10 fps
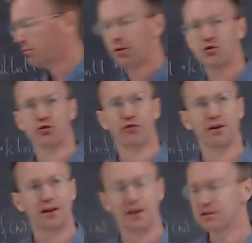the pressure is
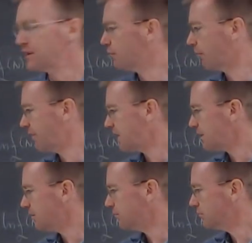NKT over
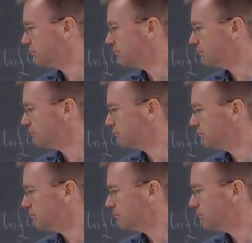V.
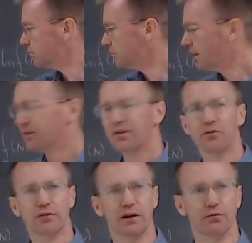
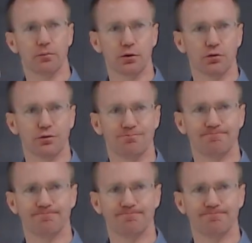Sounds kind of familiar.